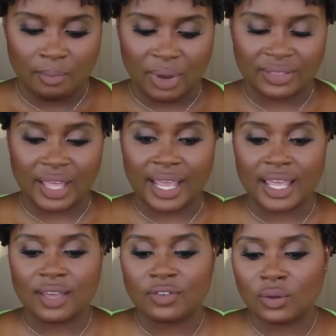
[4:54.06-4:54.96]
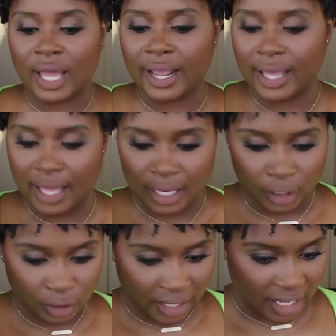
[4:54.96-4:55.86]
but they give you like a
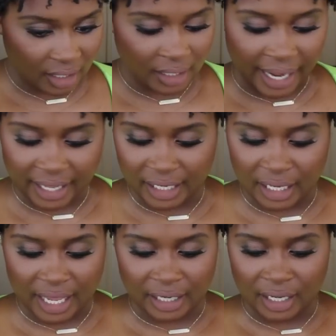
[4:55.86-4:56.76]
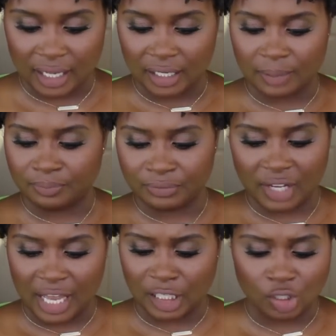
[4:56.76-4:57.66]
like a an um,
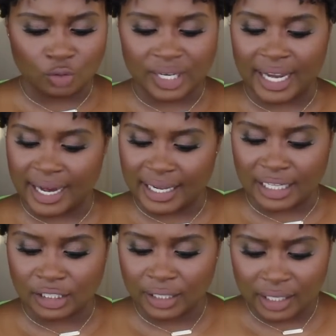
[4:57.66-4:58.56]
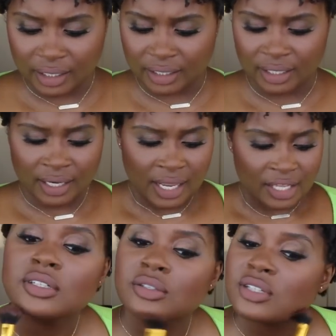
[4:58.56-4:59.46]
illuminating look.
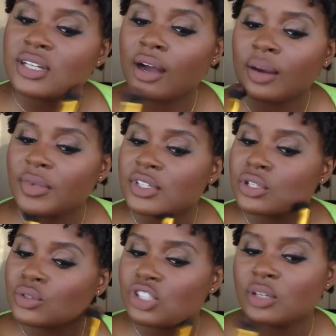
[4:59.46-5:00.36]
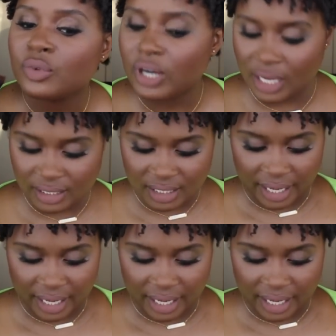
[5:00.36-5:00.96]
So it's not gonna be too shimmery. It's